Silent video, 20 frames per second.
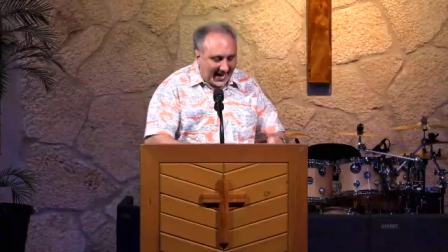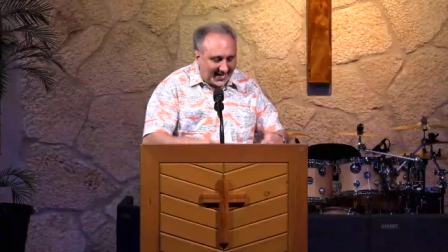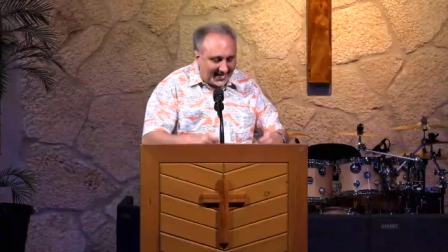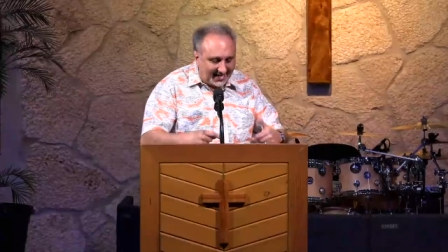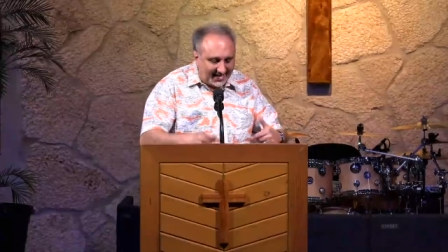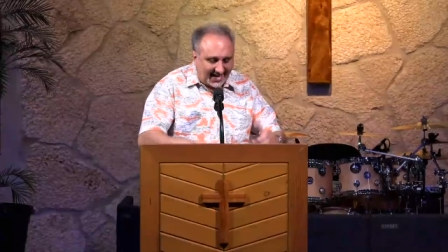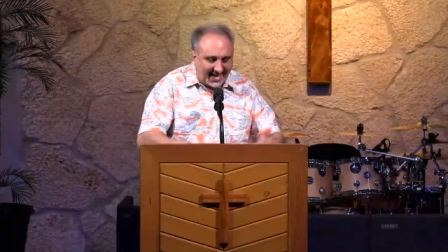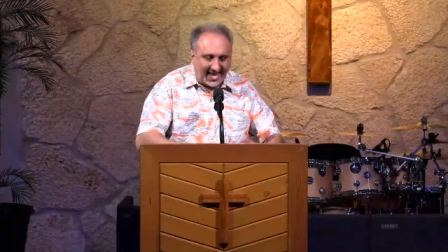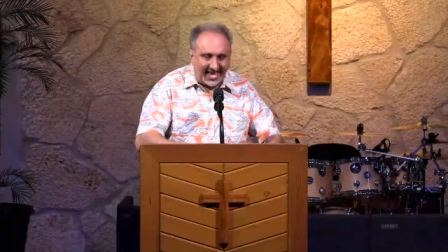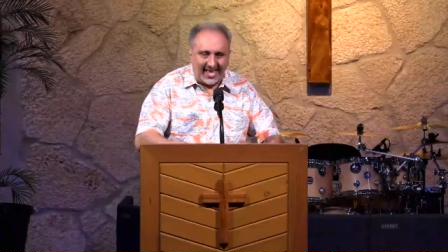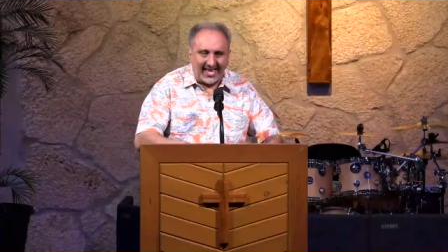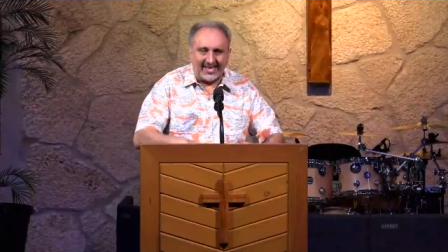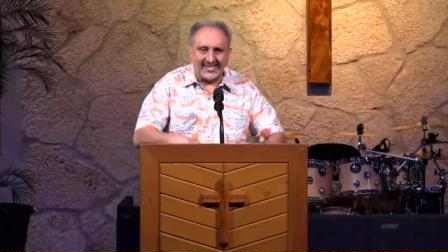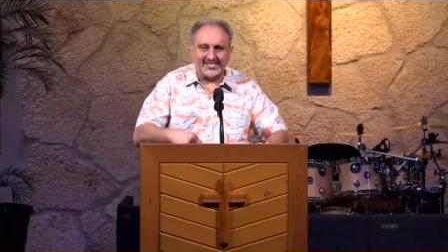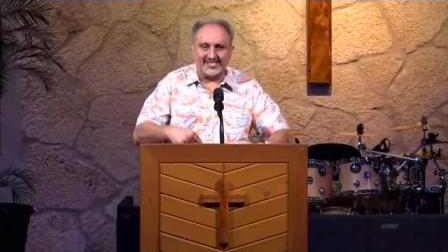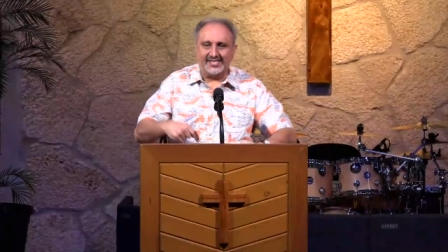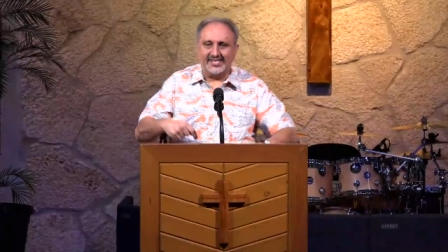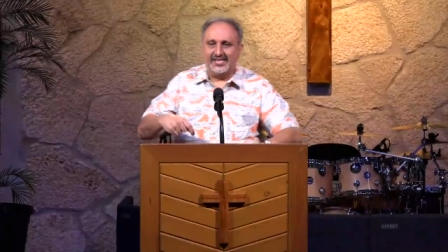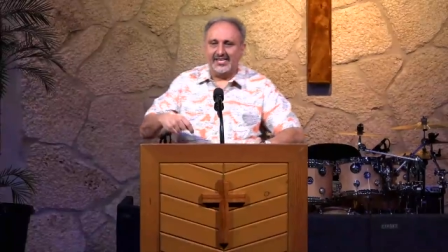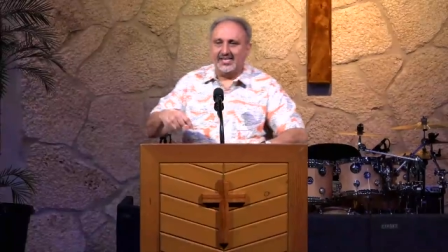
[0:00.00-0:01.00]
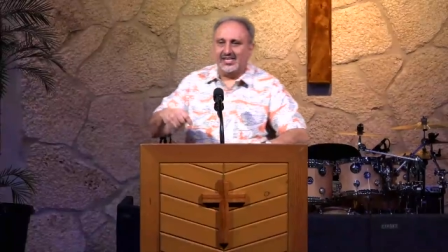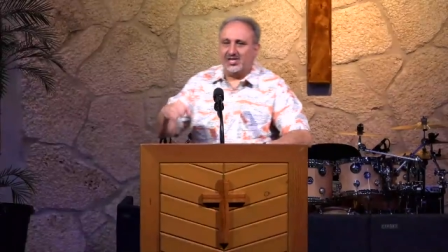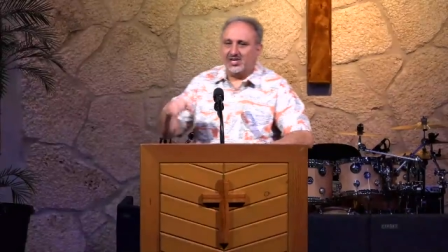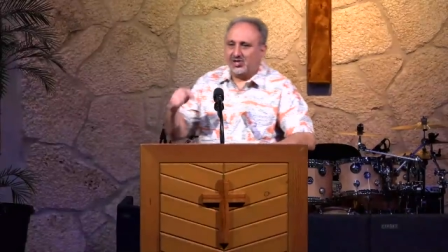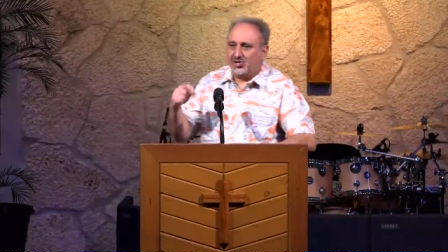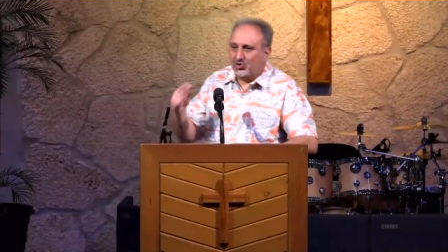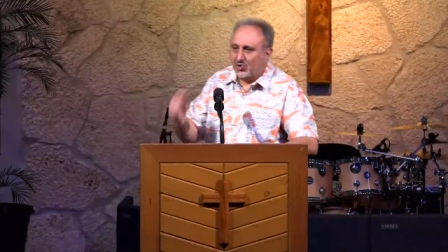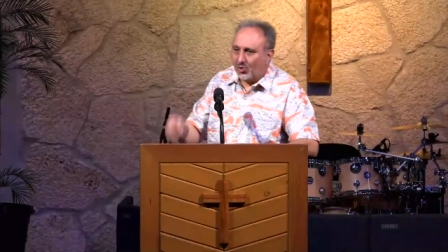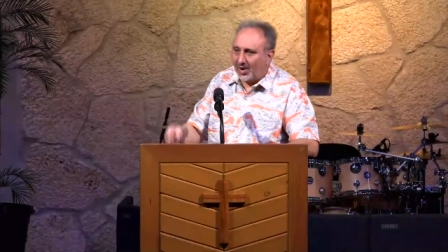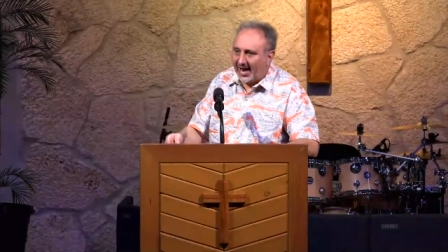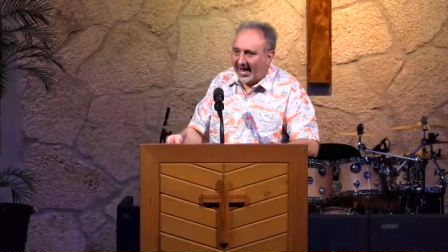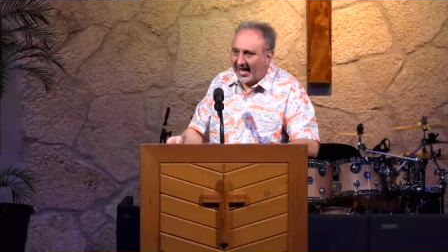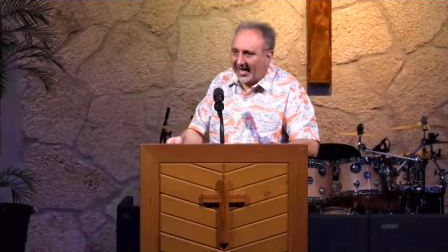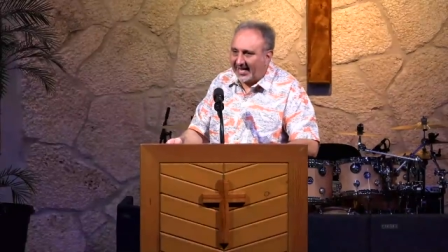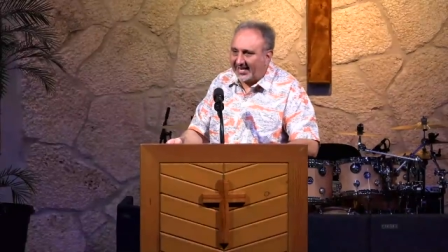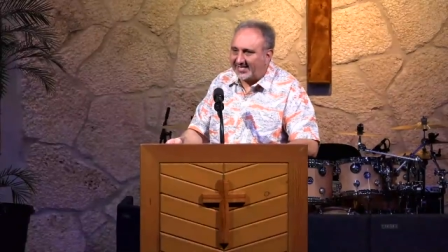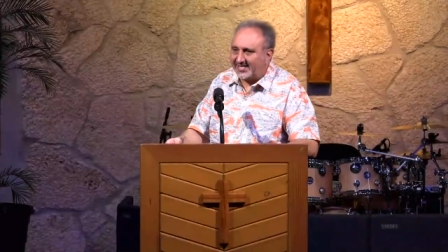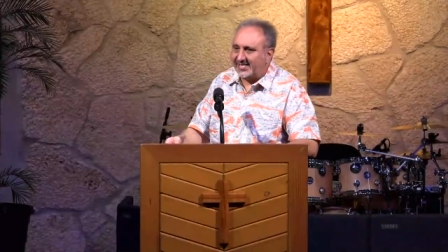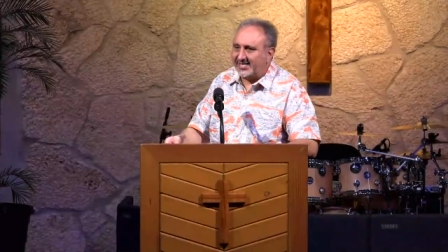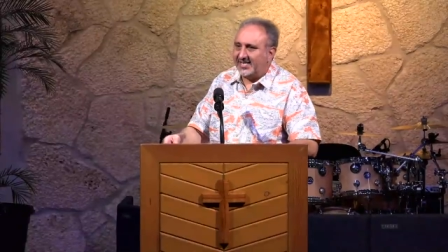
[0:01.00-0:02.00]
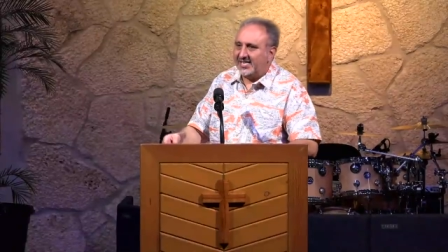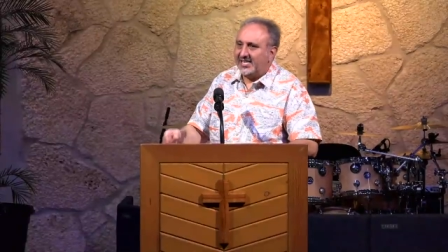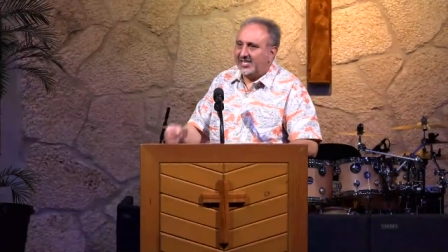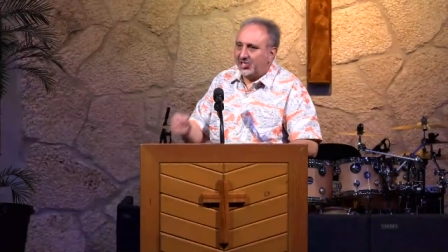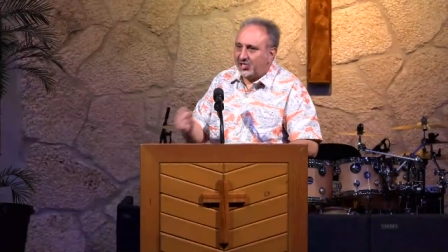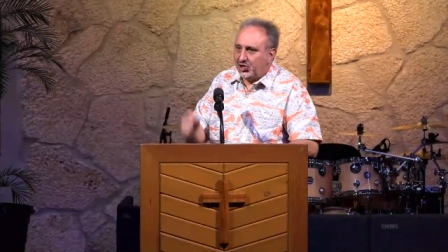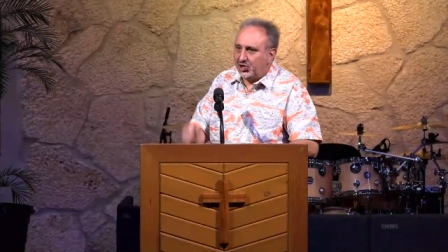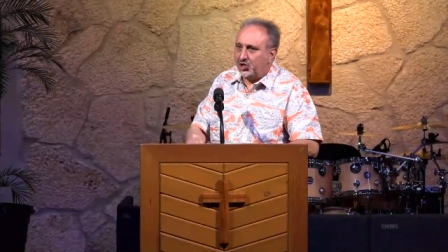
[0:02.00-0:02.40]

I can't grant